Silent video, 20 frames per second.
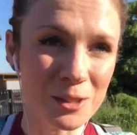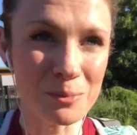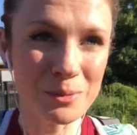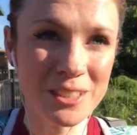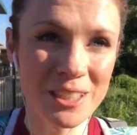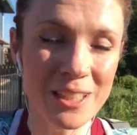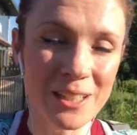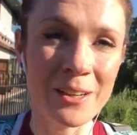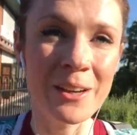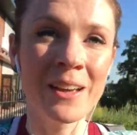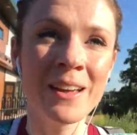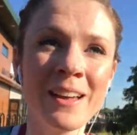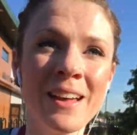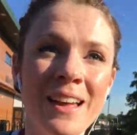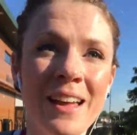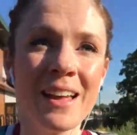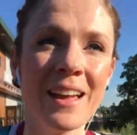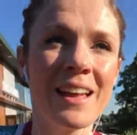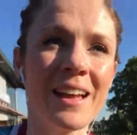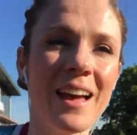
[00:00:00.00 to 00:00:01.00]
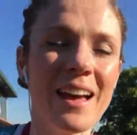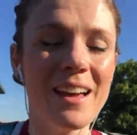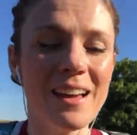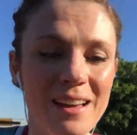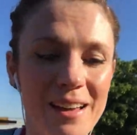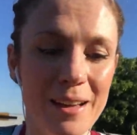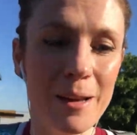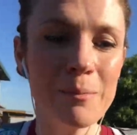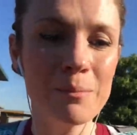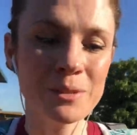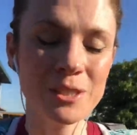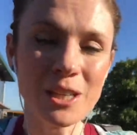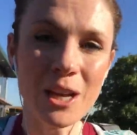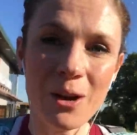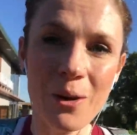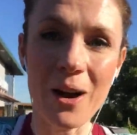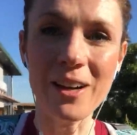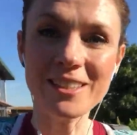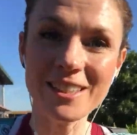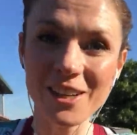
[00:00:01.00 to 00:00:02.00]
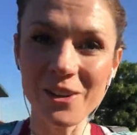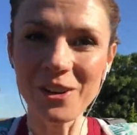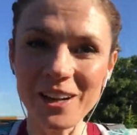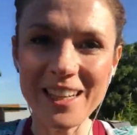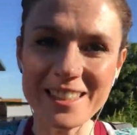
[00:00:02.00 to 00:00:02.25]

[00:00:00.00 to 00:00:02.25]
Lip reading: up to. So I'll see you all